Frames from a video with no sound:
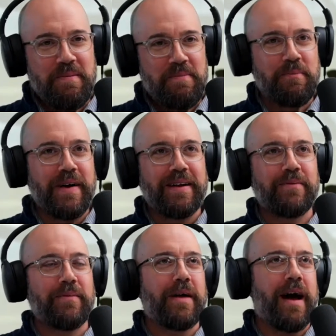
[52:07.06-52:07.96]
But
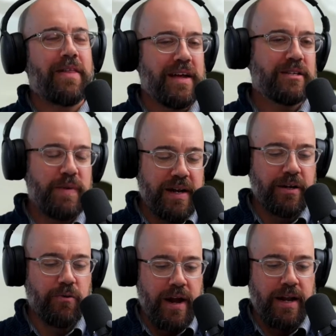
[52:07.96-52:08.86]
I think it's been
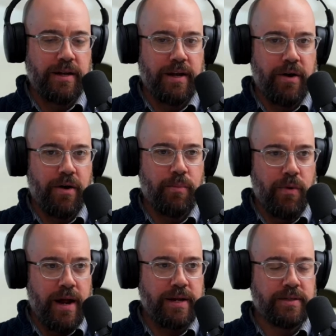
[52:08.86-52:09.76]
ingrained in our
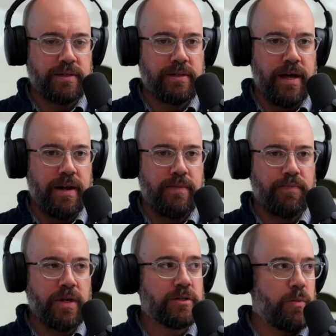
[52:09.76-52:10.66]
brains that
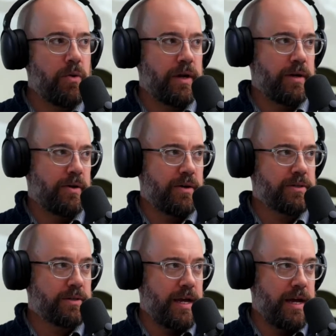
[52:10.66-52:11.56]
smoking
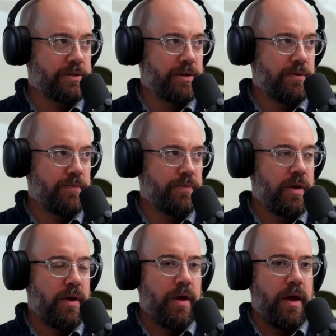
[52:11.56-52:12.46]
causes cancer. Mm-hmm.
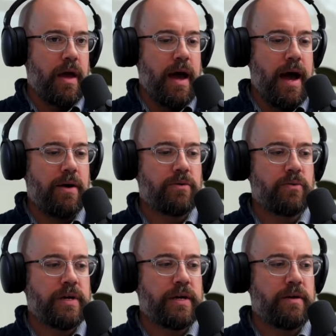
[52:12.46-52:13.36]
How do
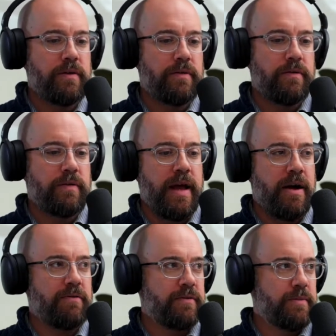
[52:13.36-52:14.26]
we
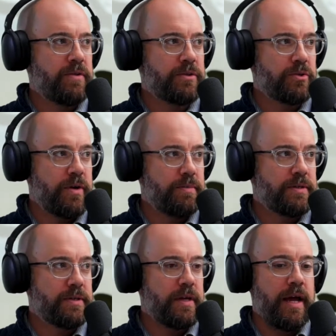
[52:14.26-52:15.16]
now flip the
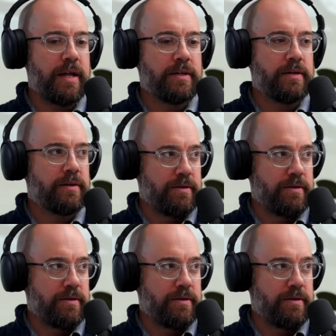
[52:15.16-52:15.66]
script and